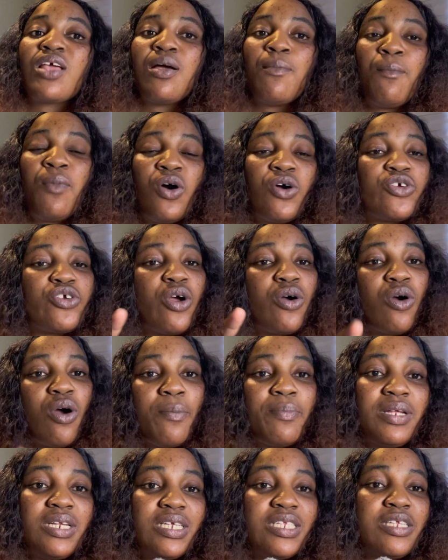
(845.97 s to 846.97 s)
But your
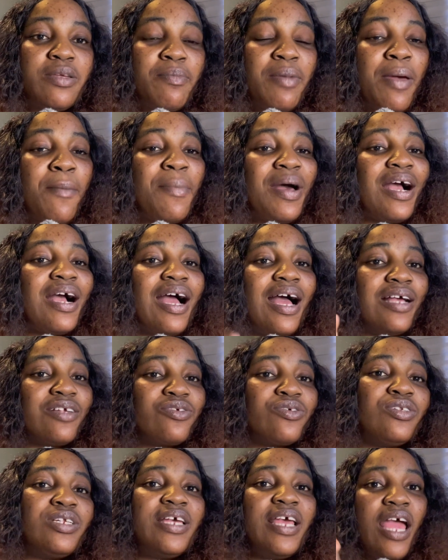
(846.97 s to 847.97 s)
community member can
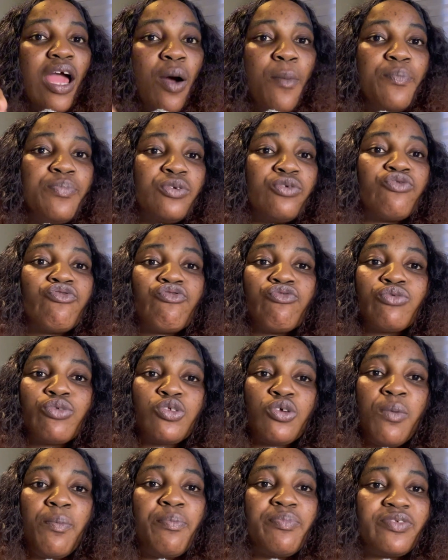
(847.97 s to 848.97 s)
actually help you through
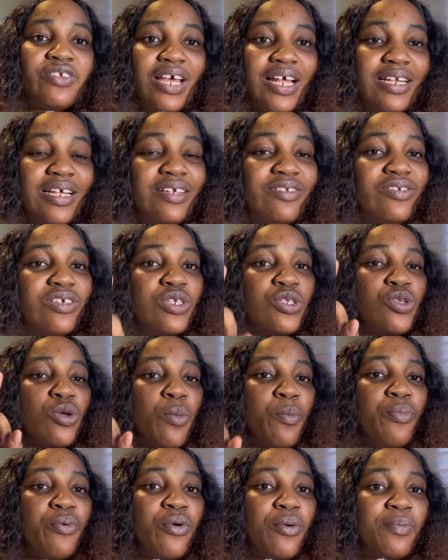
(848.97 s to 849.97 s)
some challenges,
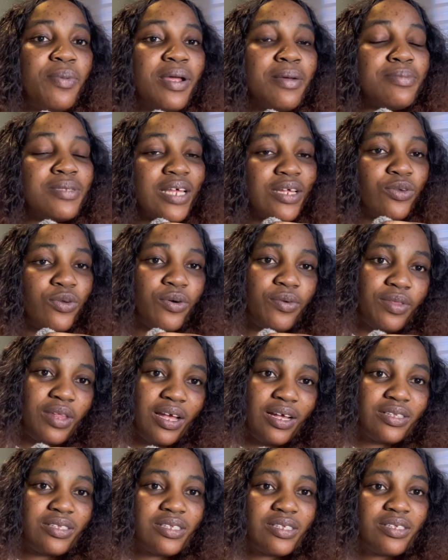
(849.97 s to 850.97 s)
some problems, and all
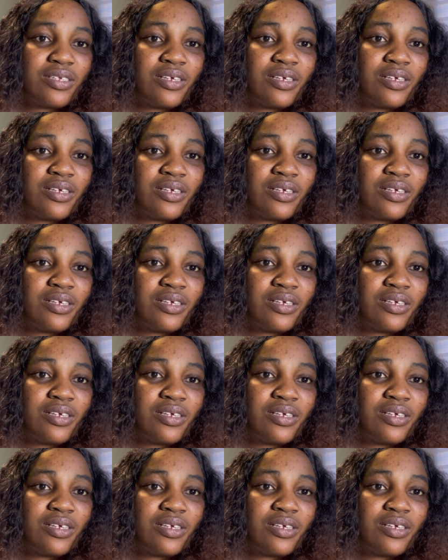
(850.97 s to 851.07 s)
that.